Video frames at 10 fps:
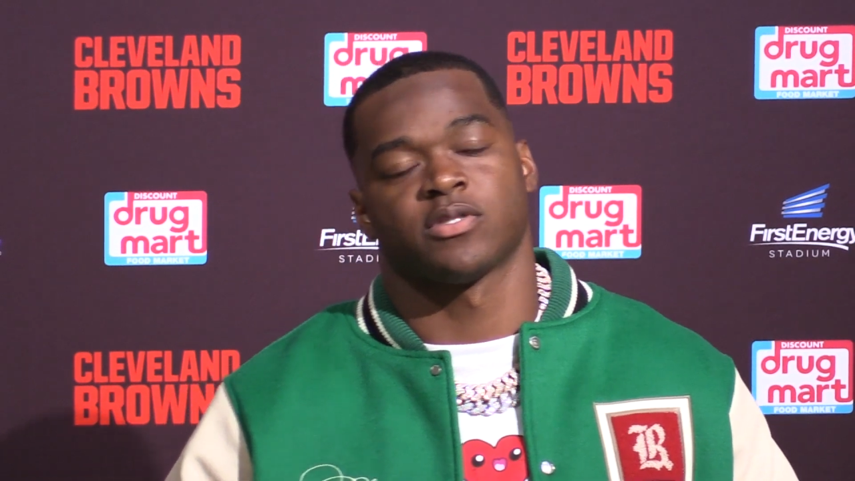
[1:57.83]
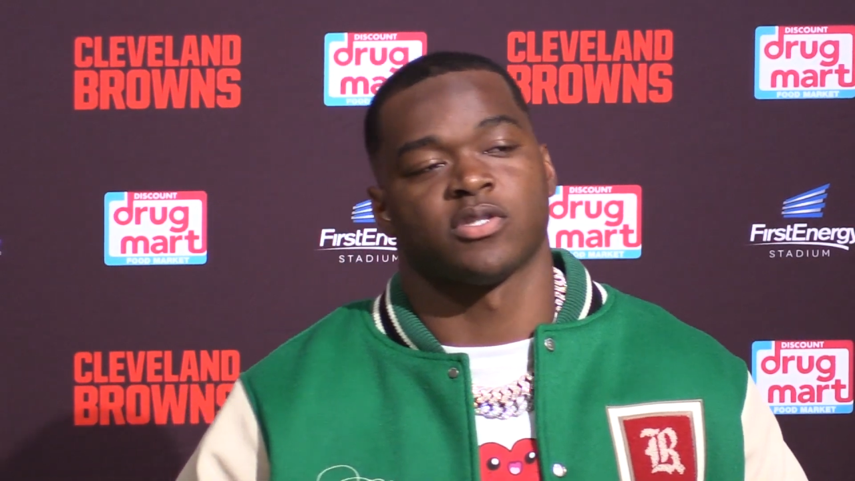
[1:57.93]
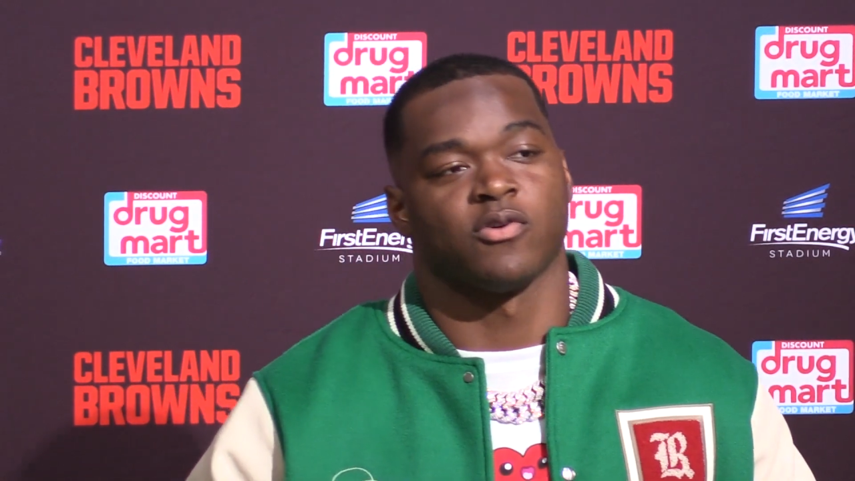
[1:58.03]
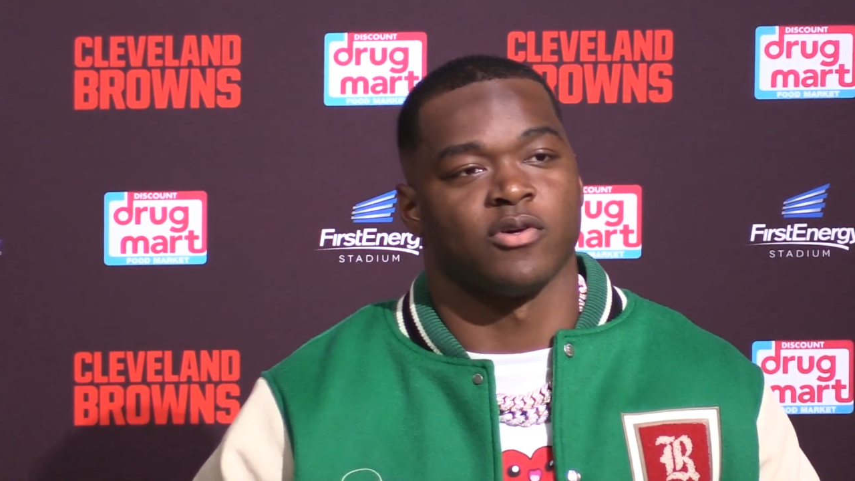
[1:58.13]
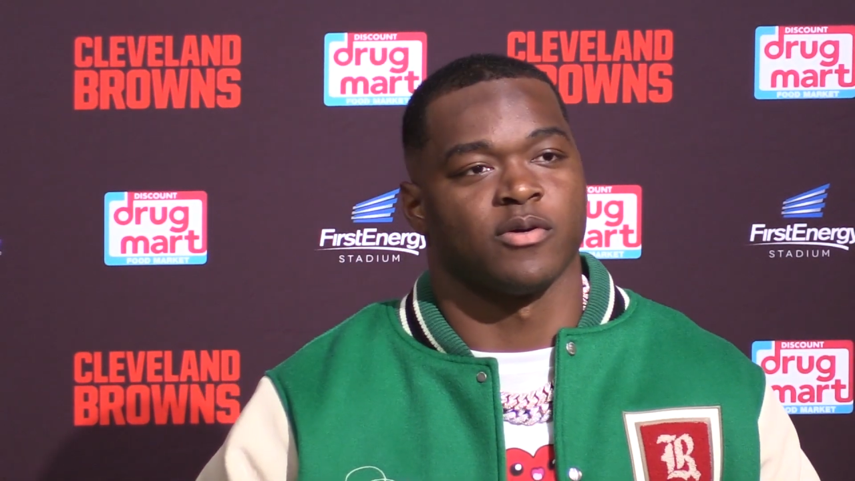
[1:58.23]

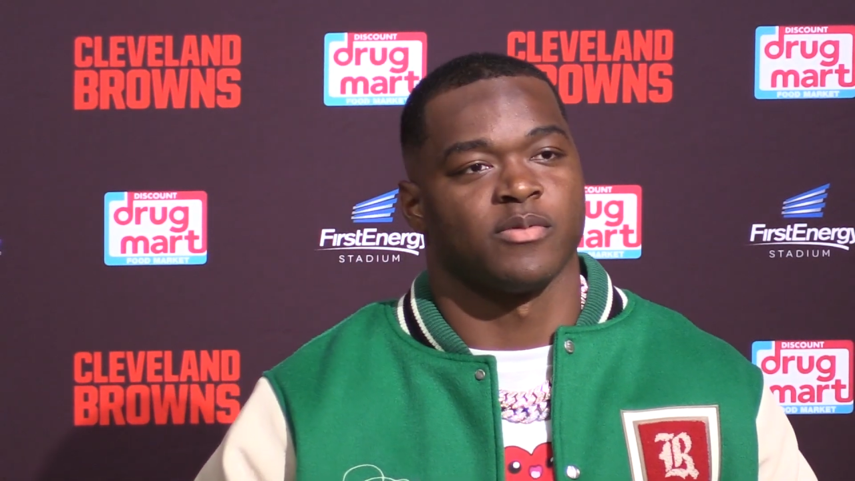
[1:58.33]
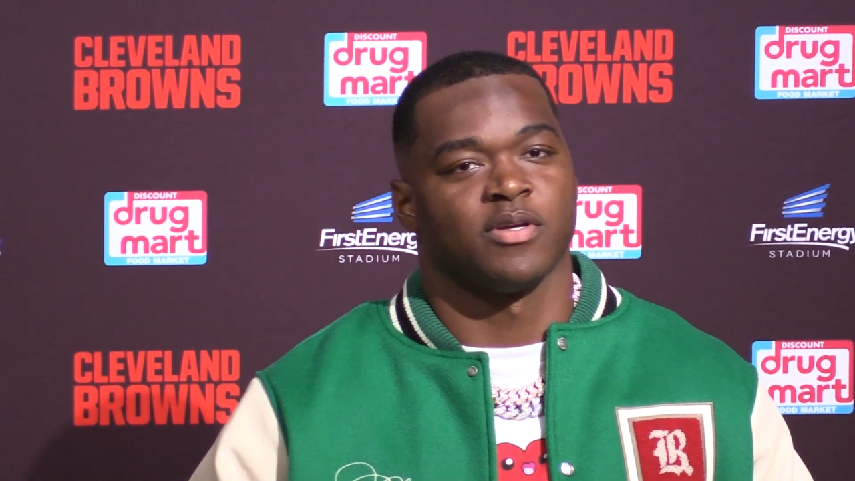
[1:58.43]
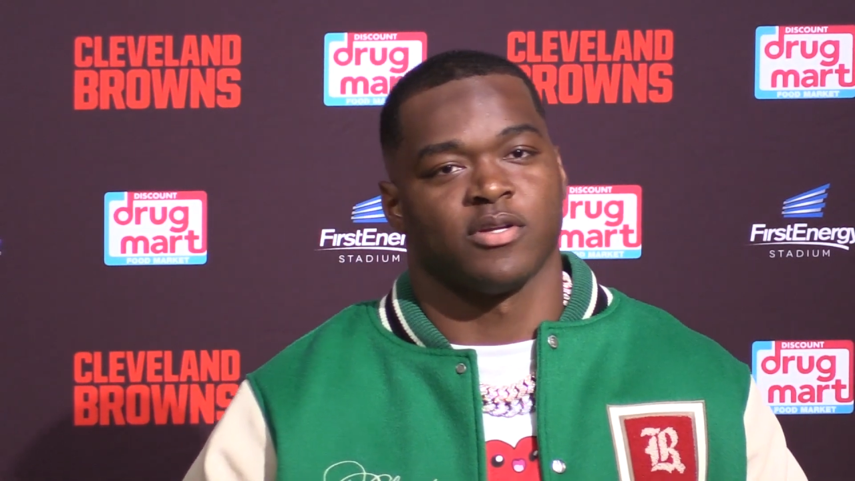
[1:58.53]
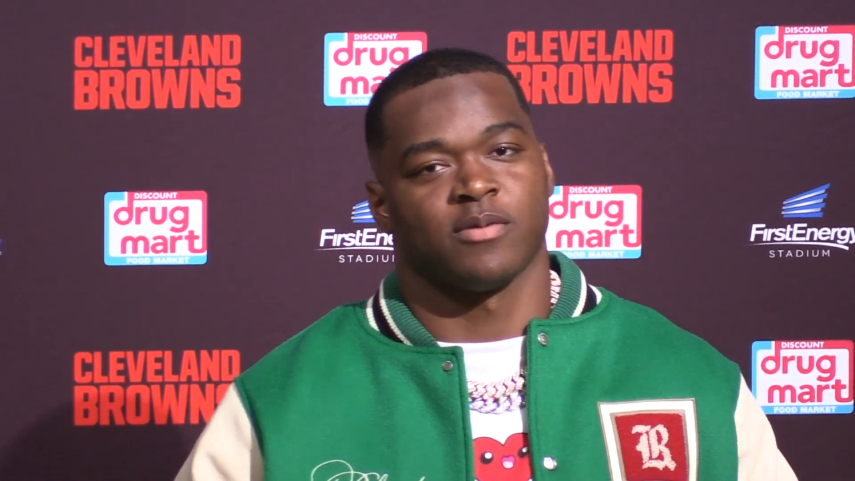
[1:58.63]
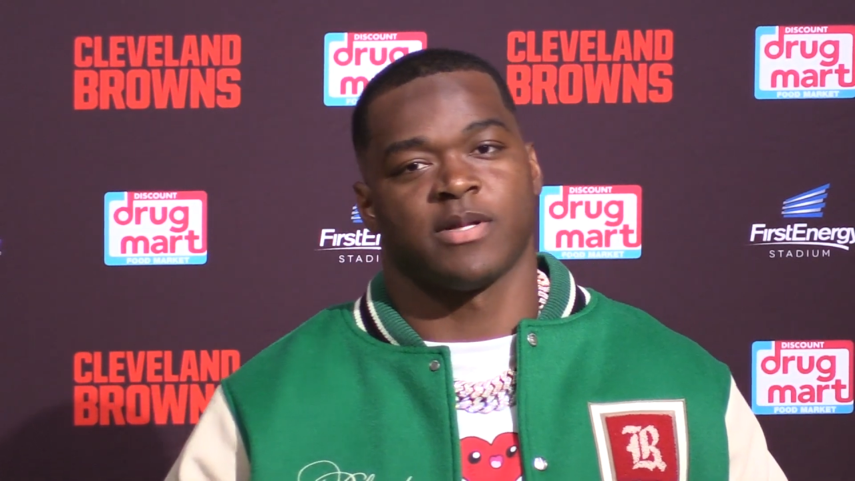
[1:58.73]
So uh,
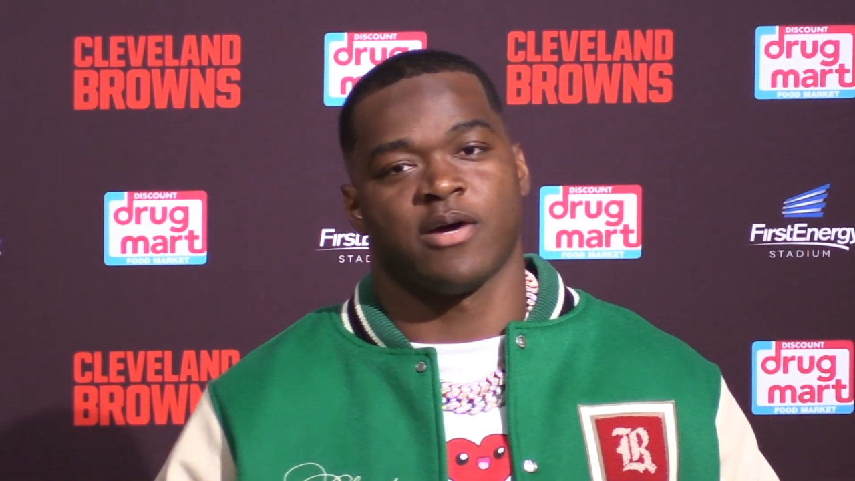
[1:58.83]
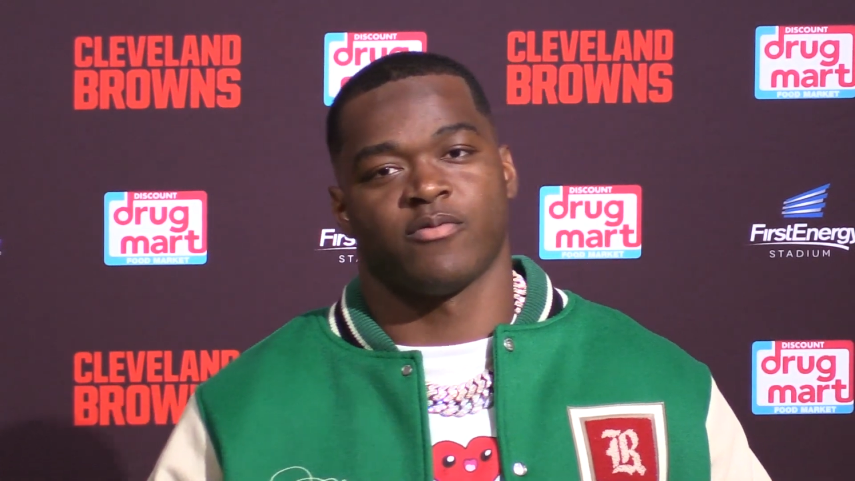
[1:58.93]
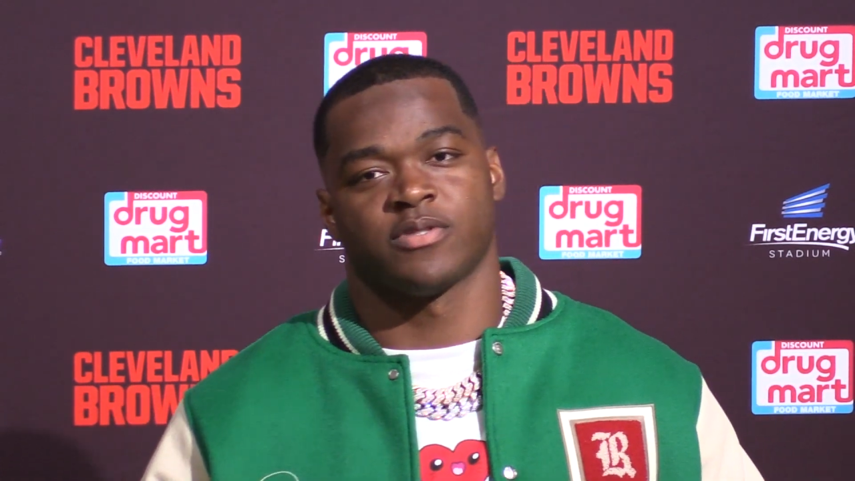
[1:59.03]
I'm glad we